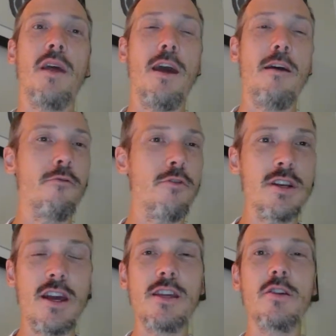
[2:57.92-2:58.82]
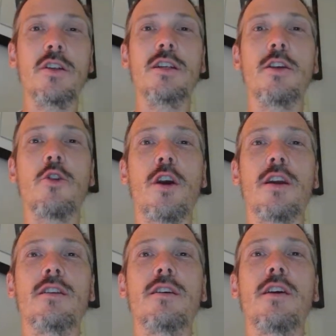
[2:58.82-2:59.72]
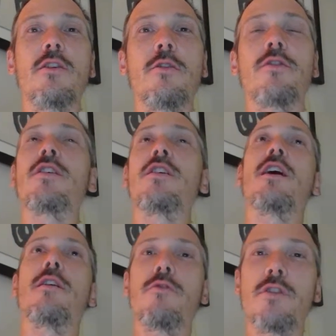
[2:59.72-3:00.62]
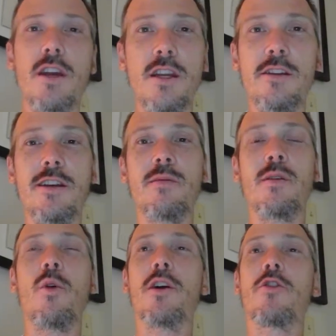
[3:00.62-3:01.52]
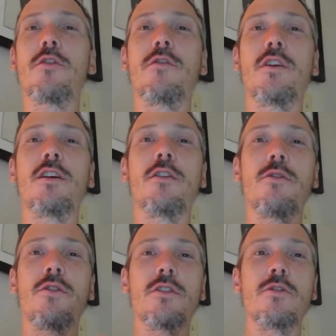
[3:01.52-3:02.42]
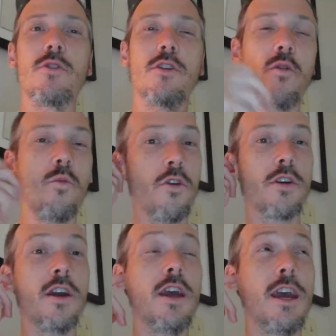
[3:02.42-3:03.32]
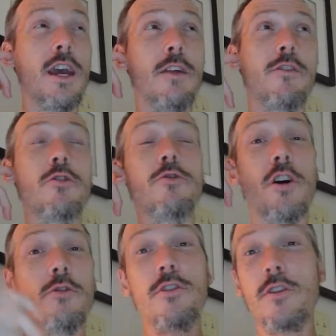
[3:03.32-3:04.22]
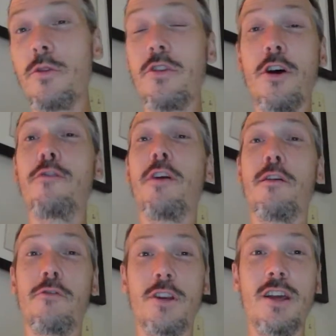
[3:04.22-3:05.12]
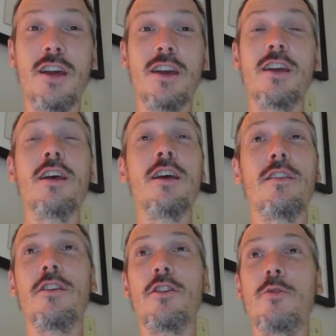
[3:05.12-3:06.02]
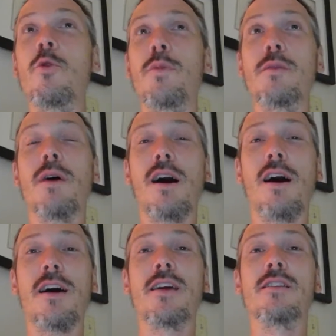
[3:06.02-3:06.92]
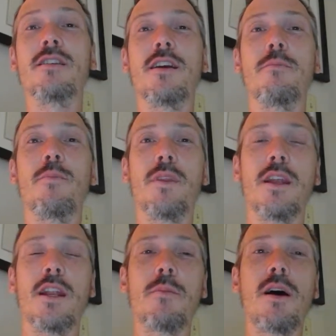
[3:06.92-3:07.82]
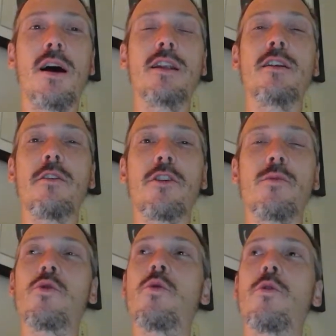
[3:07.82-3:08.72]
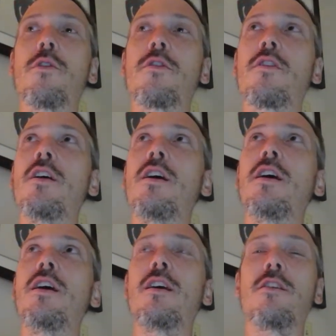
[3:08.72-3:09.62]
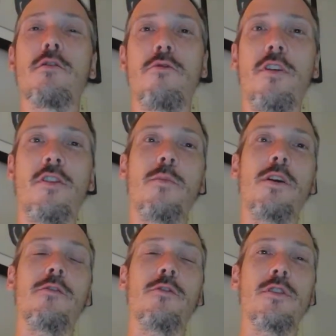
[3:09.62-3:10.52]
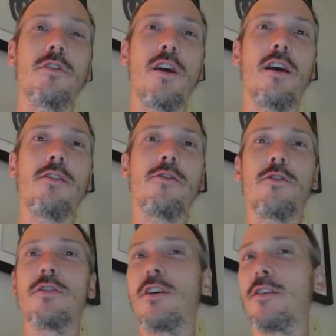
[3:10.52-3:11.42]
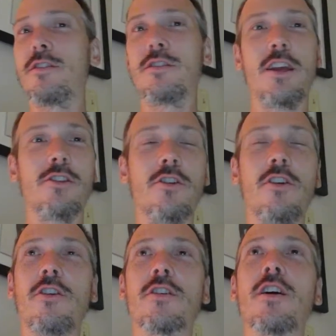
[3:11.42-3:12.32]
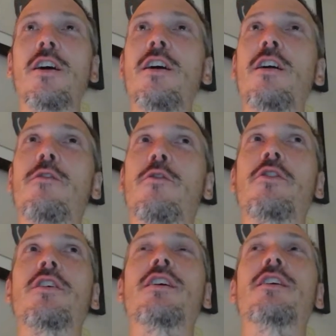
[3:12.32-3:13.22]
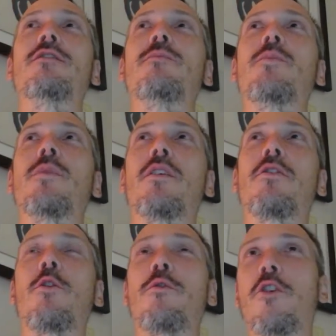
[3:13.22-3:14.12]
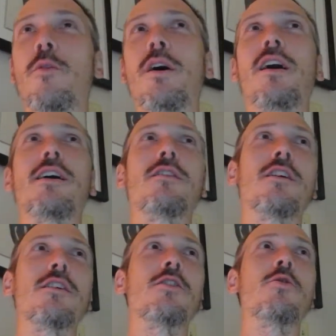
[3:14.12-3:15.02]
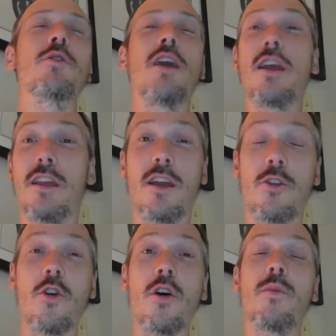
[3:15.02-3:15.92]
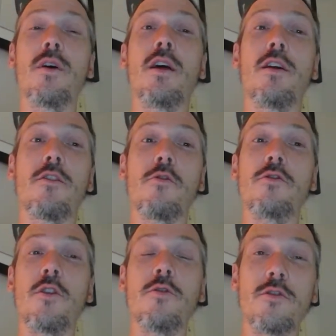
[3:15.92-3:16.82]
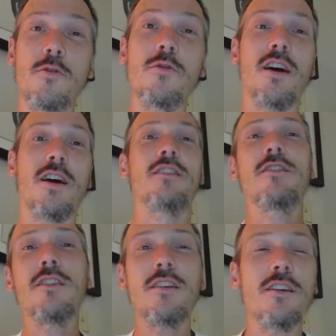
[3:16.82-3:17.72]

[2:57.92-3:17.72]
Every day you need to check into ELC. Every day you need to be watching videos and doing homework. And if you don't do stuff every day, then you will be behind. And getting behind in a summer course is a recipe for disaster. It doesn't take long for you to get so far behind that you can't catch up. So don't do that.